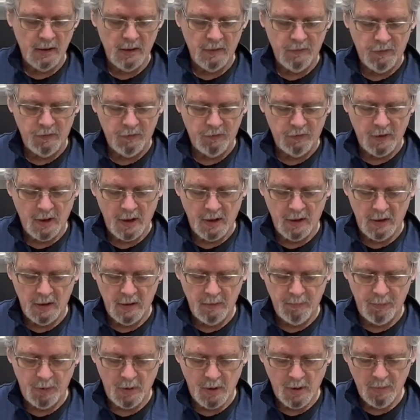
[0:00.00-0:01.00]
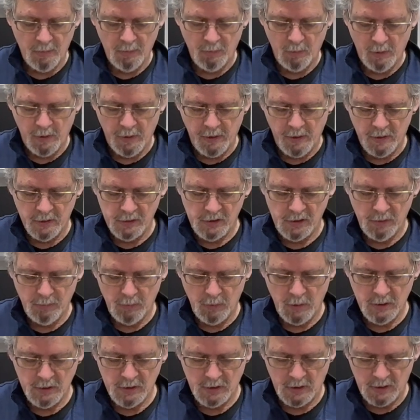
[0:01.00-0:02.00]
if you've got any problem where there's some
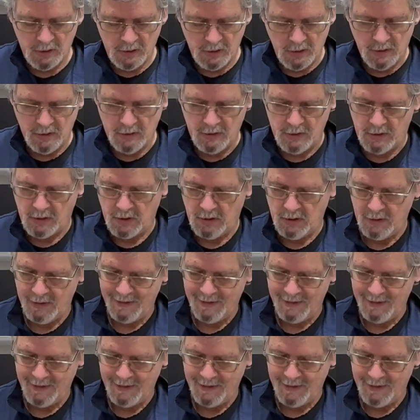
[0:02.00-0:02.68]
resistance,